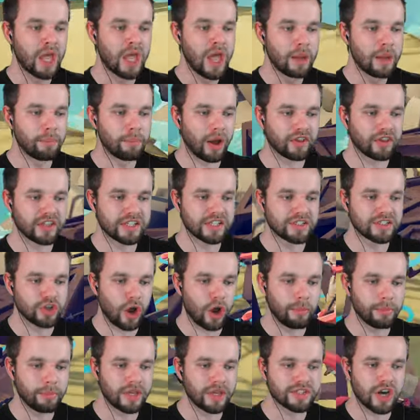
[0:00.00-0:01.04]
But these
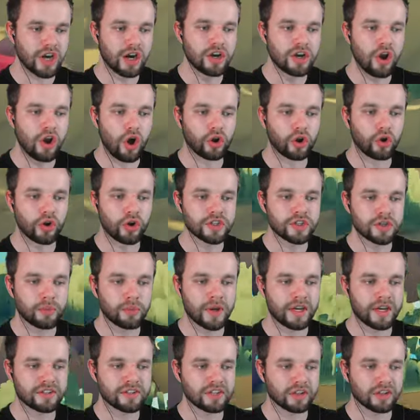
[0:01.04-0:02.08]
zombies are not going to
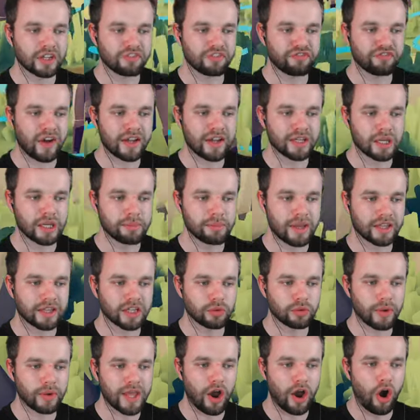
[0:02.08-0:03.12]
win until they finally make
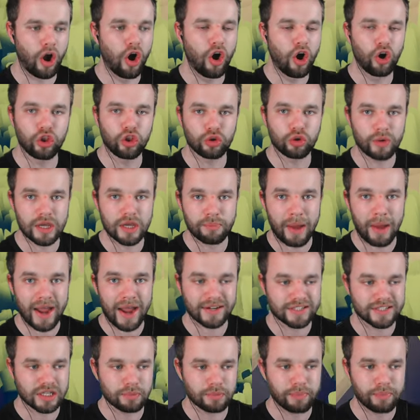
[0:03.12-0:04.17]
their way all the way
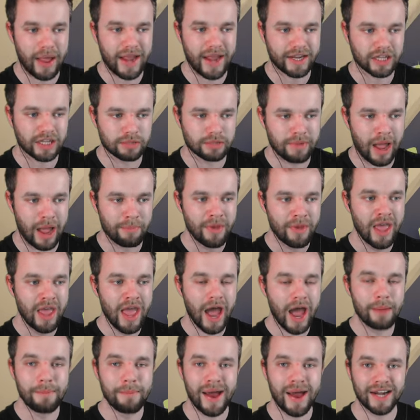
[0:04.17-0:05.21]
back to the back of the map
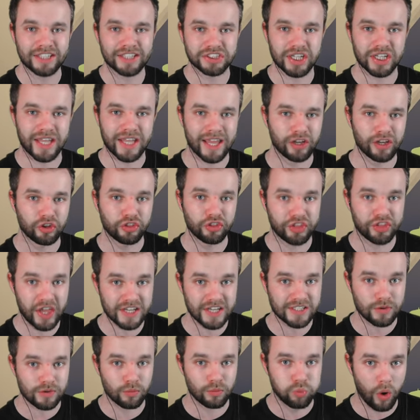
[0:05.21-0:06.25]
and manage to kill
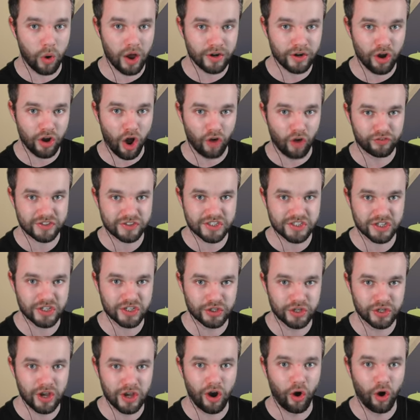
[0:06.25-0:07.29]
this one officer
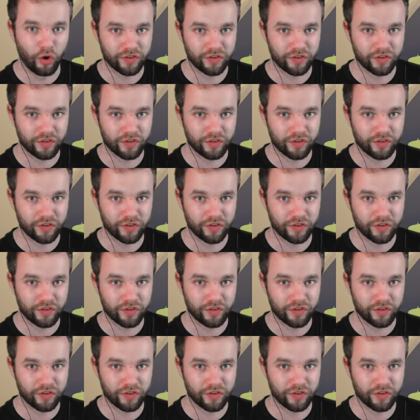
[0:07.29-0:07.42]
unit over